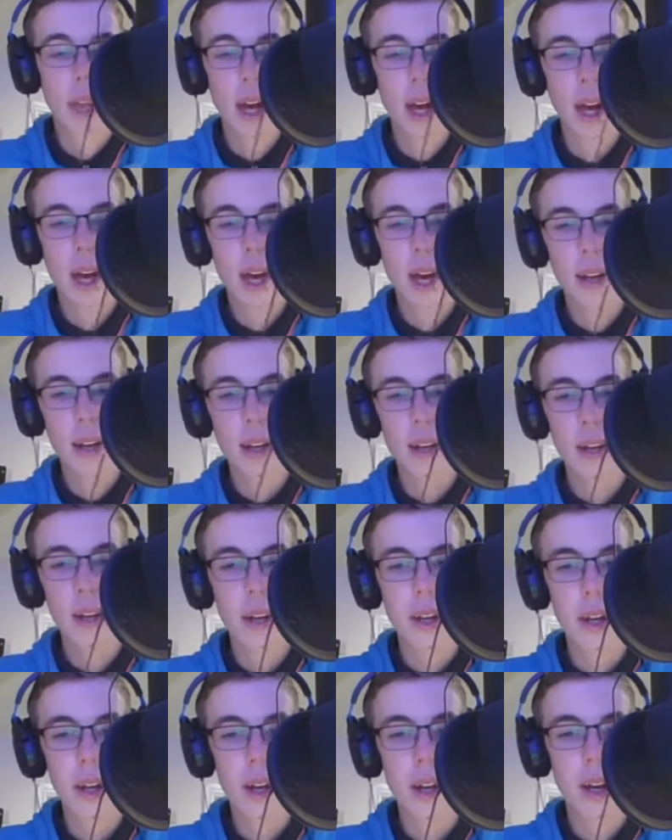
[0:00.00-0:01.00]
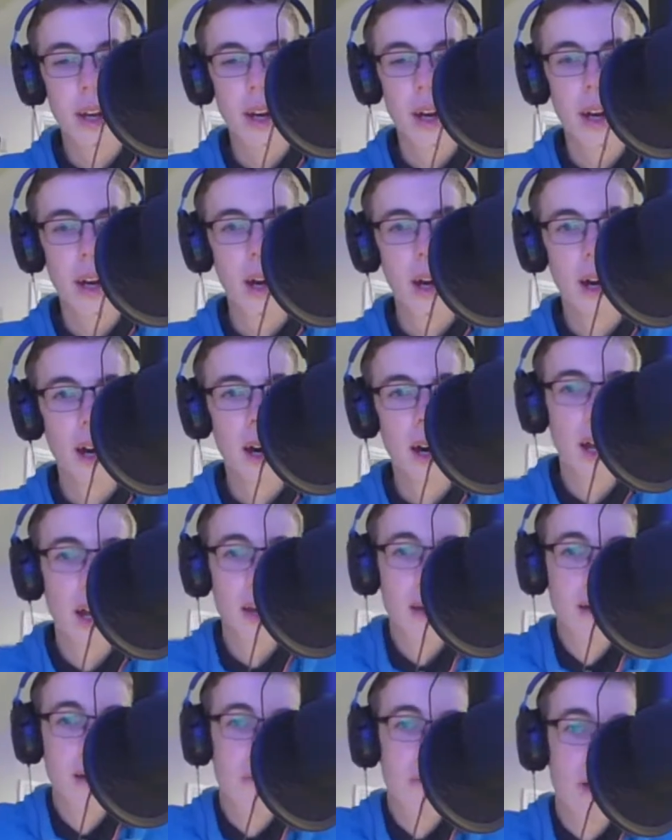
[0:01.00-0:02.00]
And
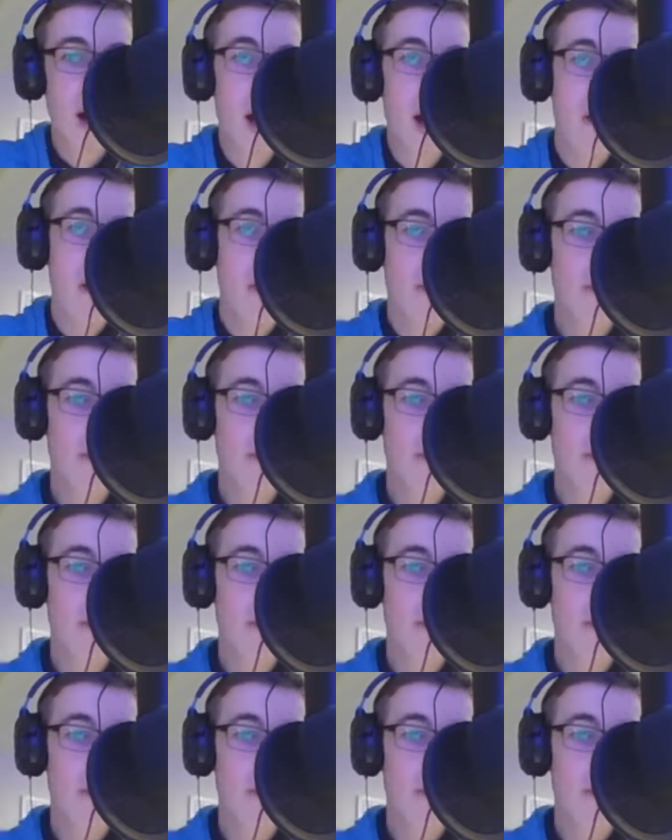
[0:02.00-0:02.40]
I don't know